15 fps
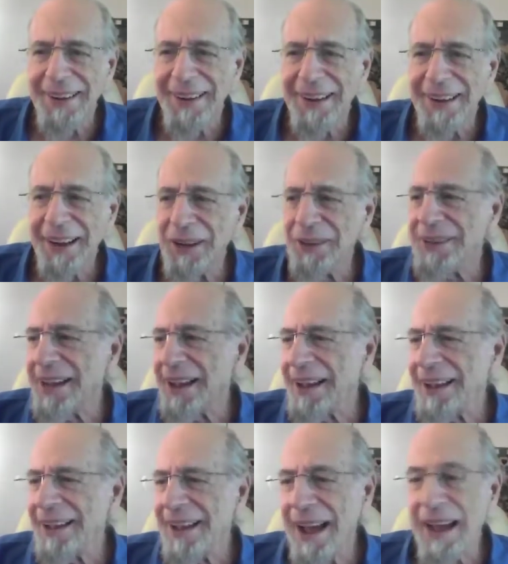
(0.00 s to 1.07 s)

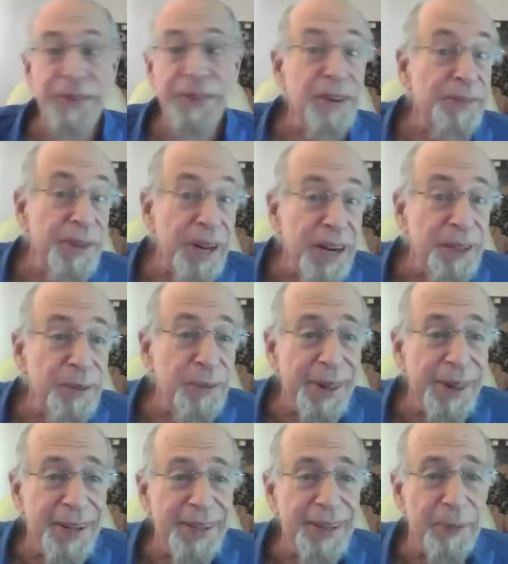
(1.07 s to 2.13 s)
Okay, I feel finished
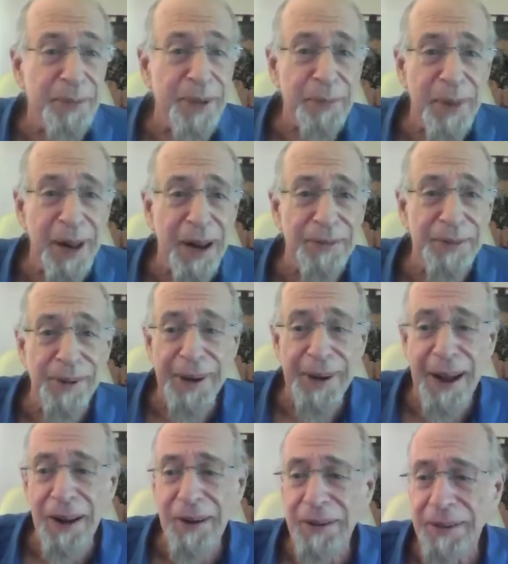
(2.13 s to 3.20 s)
with this subject matter for
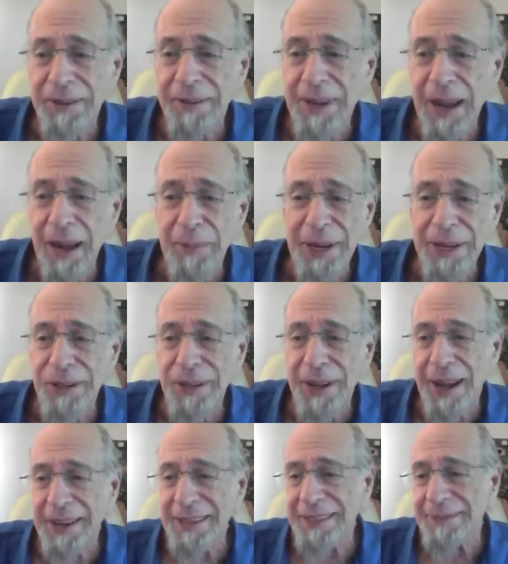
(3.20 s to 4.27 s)
now. How about you
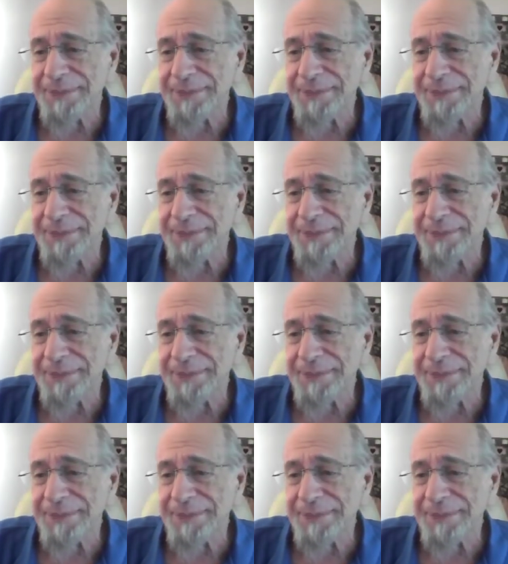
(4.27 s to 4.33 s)
guys?